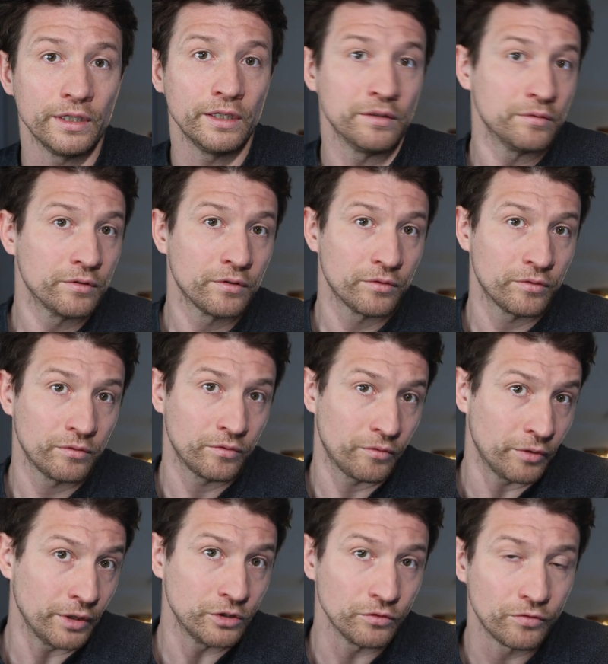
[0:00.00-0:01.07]
the
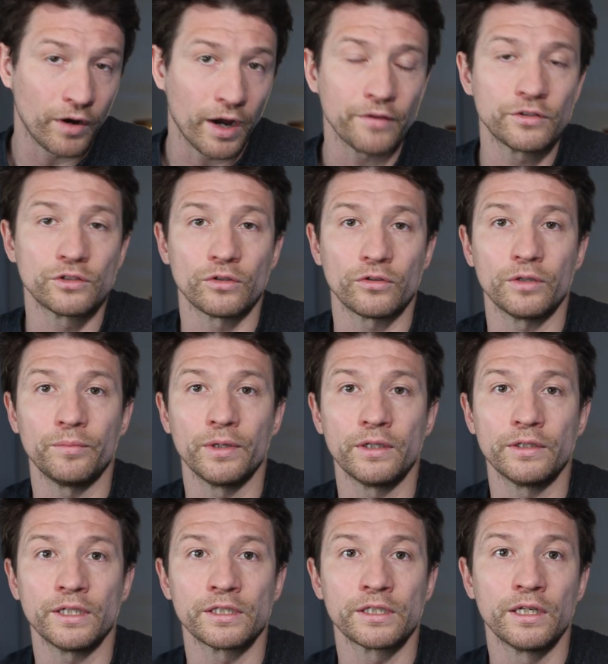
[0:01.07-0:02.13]
three to five story
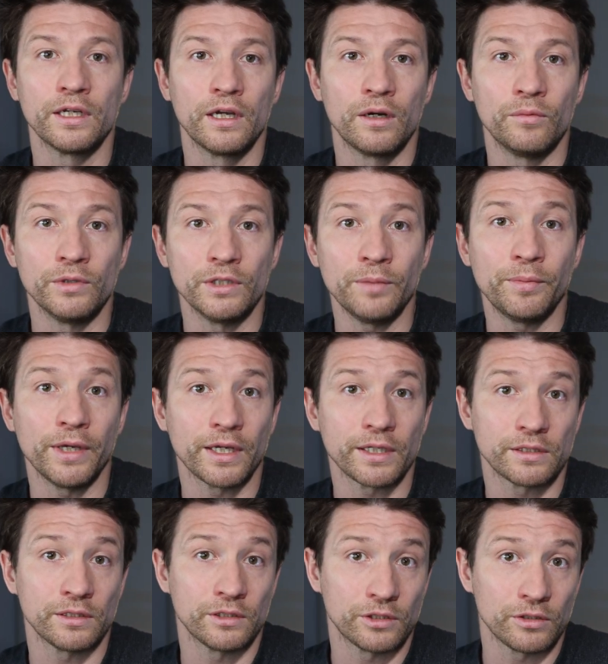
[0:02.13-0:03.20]
buildings with
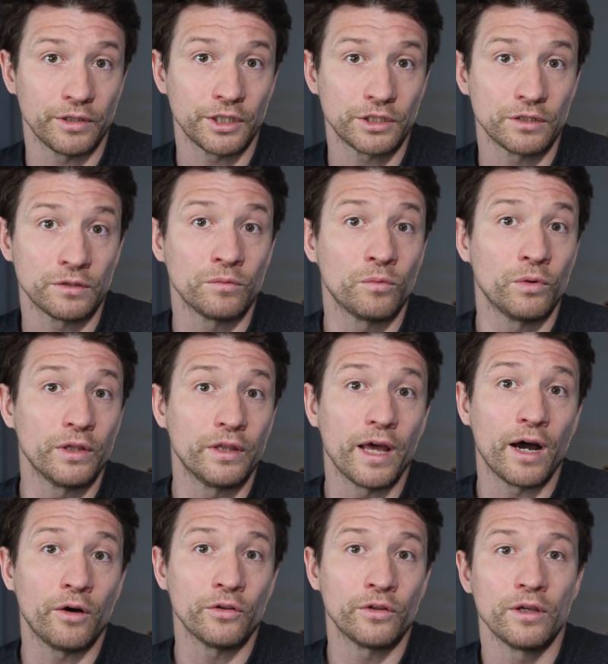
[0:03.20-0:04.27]
EPS insulation
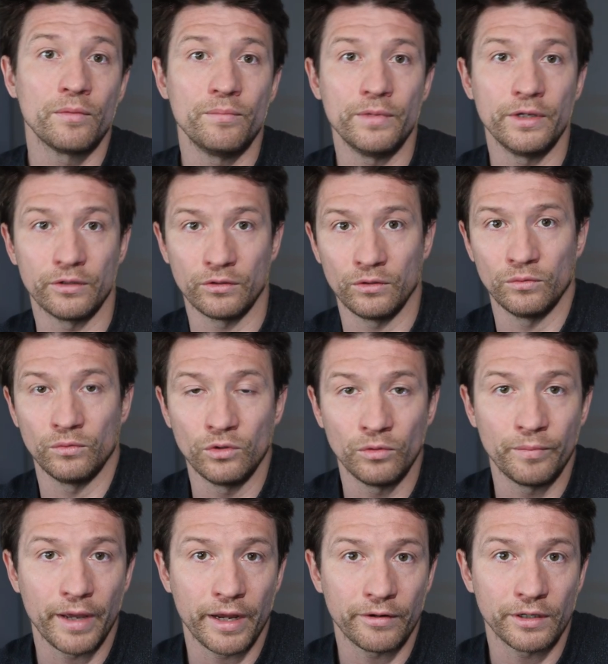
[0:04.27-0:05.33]
without mineral wool
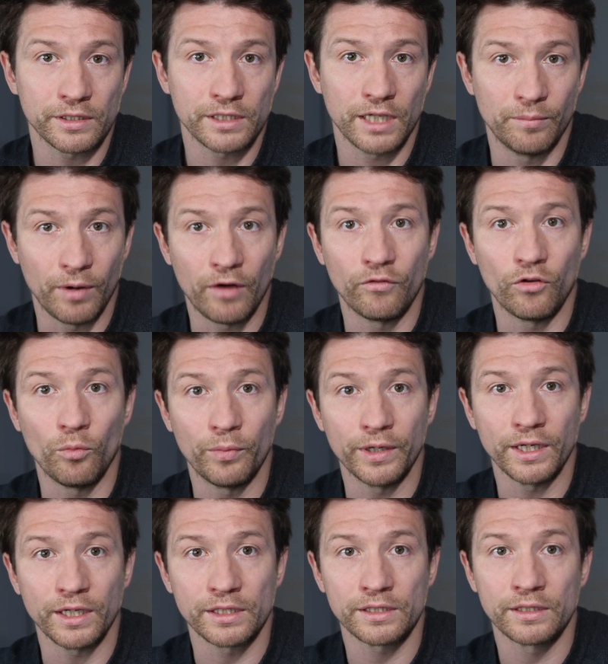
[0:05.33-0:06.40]
barriers above
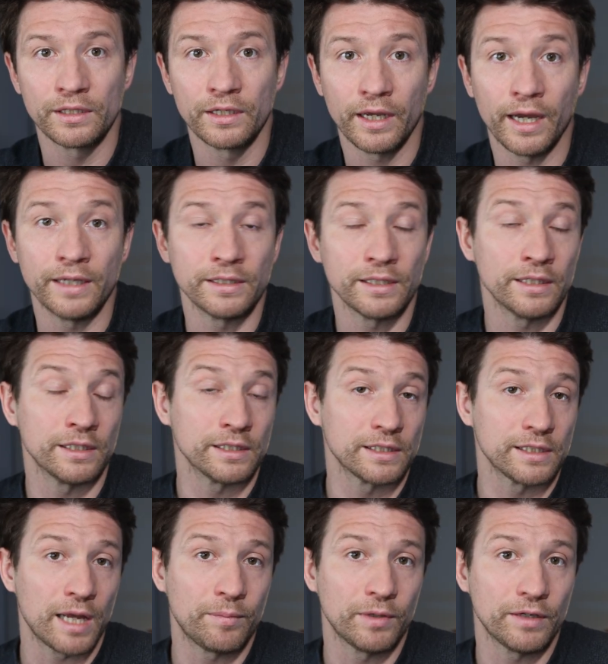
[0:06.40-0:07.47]
openings and at the
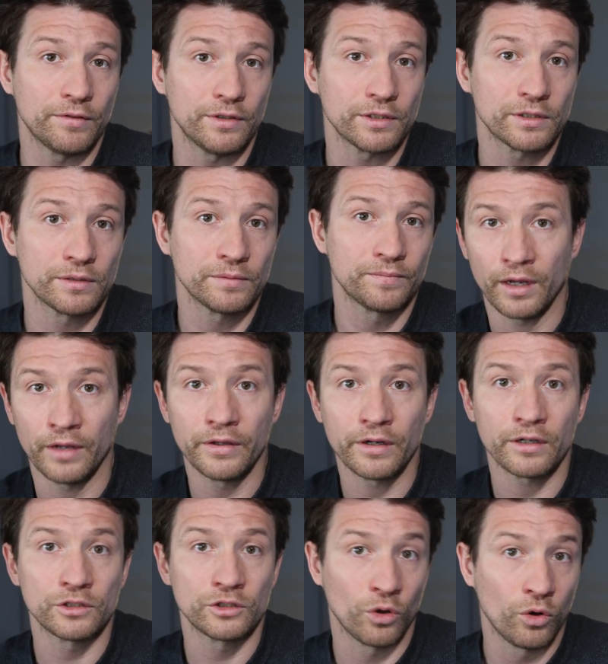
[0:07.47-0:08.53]
slab levels. And
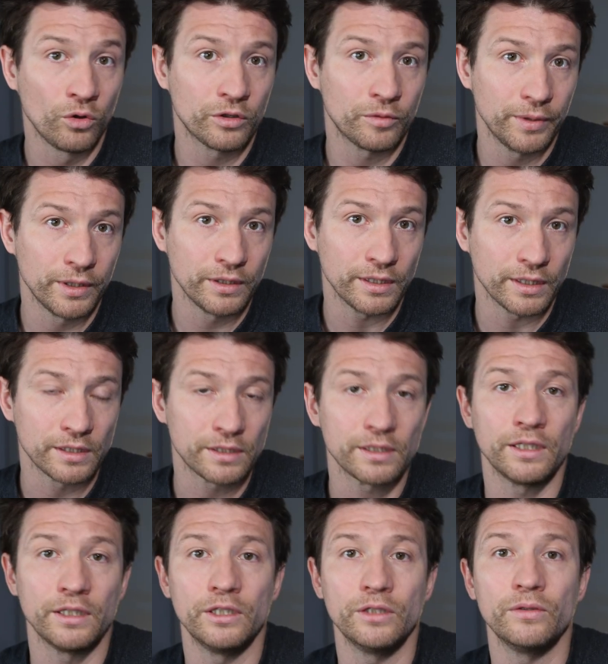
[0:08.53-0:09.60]
there are taller buildings
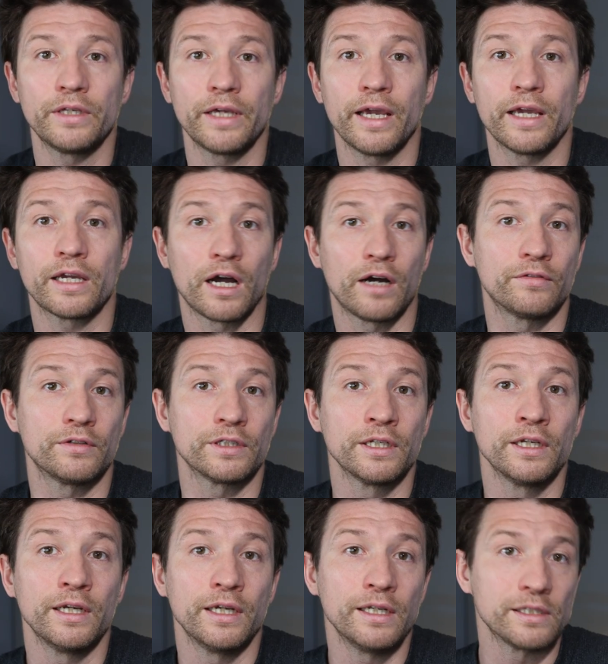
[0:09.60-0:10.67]
in the UK covered
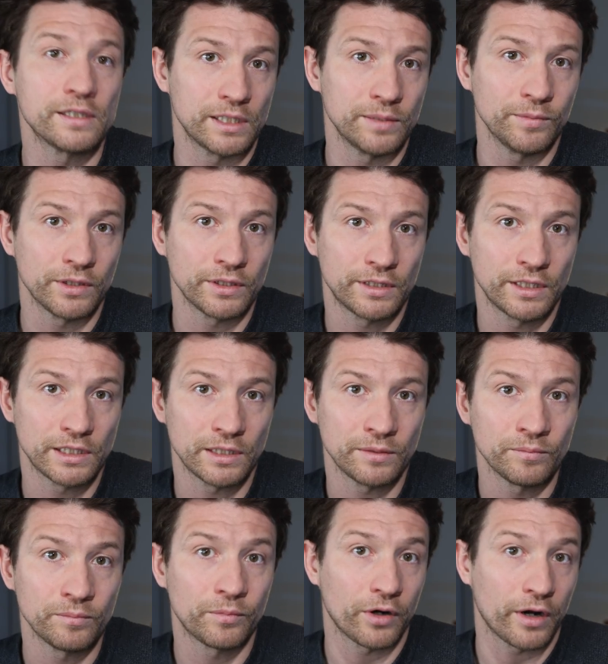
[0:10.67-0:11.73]
in similar
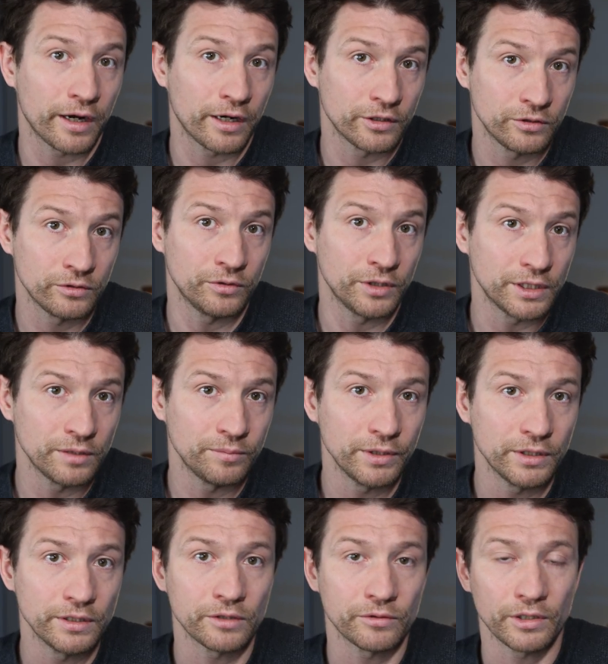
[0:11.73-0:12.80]
system prior to recent
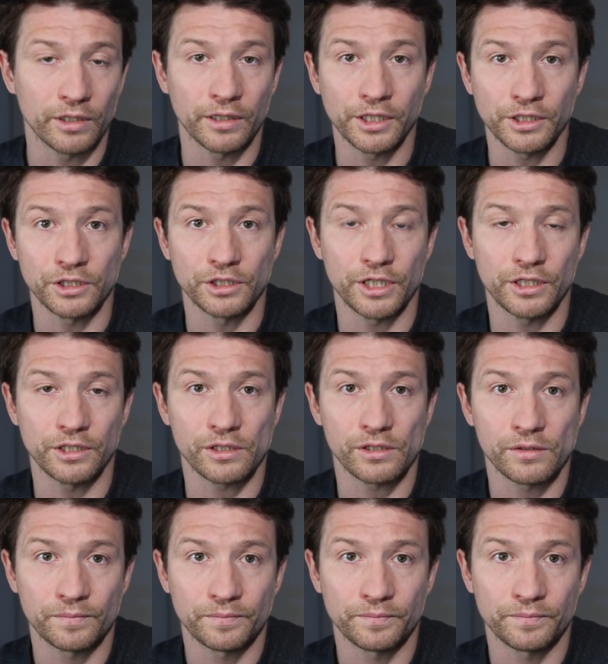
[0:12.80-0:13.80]
building regulation changes.